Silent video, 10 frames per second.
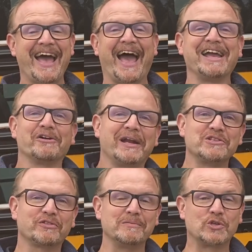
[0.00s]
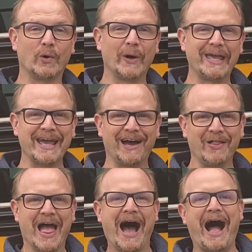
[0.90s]
Hey, greetings from Joy
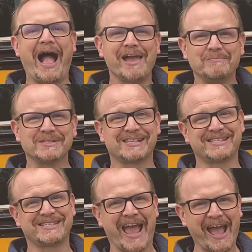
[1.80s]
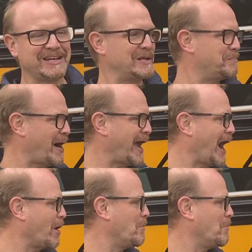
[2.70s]
Yell. I'm standing by